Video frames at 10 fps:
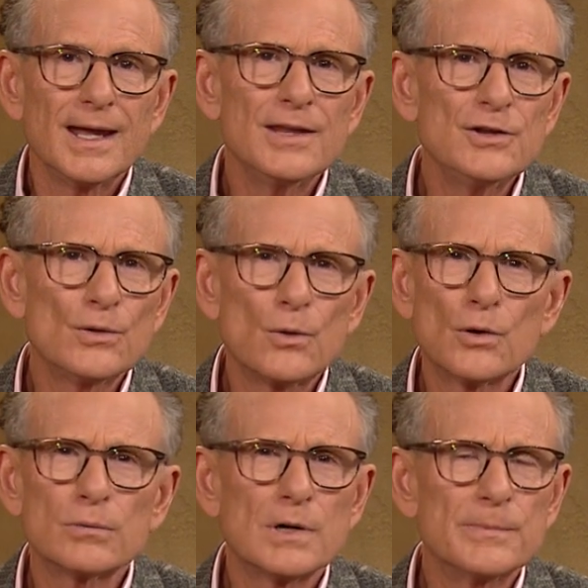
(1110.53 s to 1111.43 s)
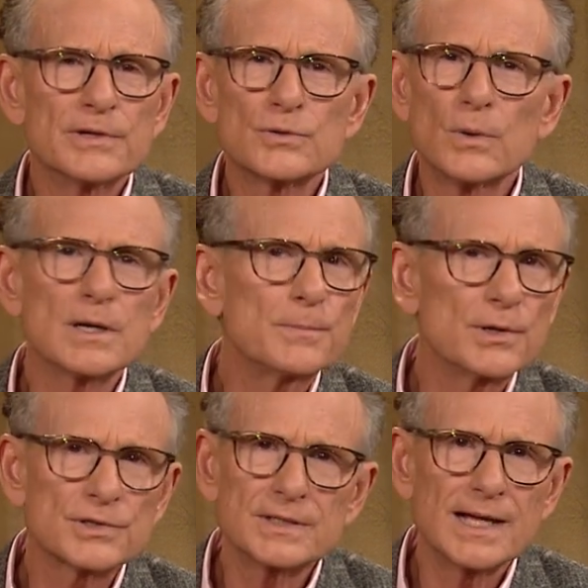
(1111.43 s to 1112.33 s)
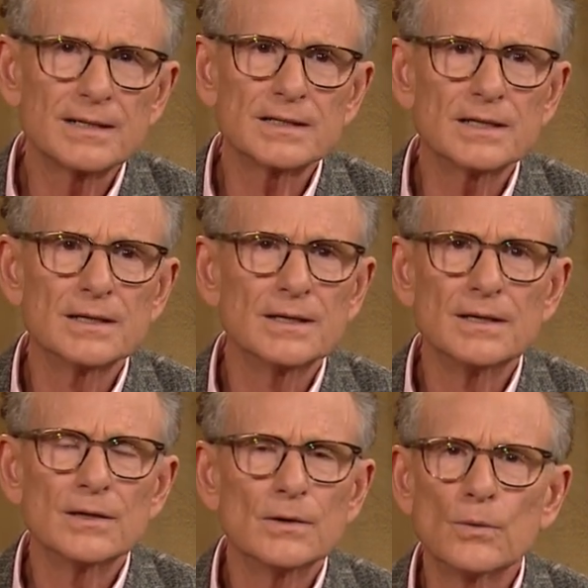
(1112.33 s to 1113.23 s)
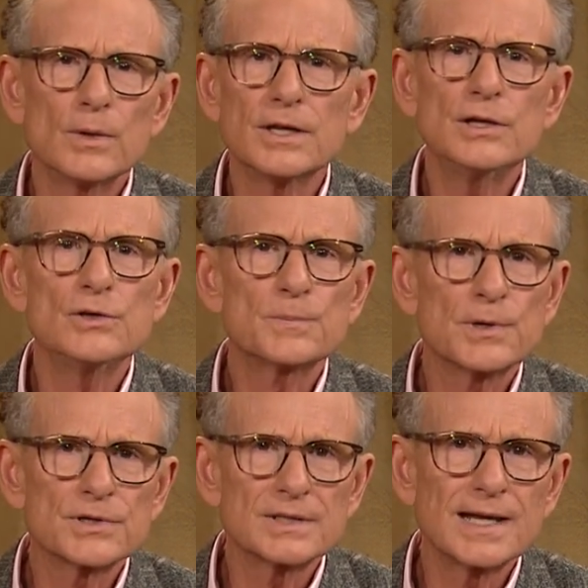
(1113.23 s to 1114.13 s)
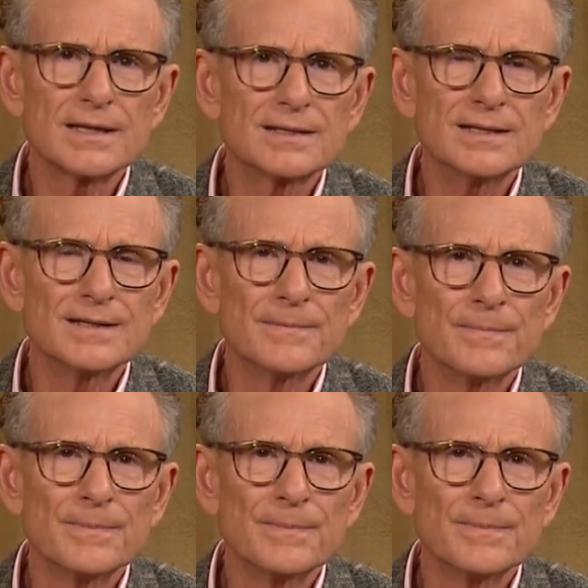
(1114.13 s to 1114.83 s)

And you know, Oral Roberts, what a personality. What a huge personality.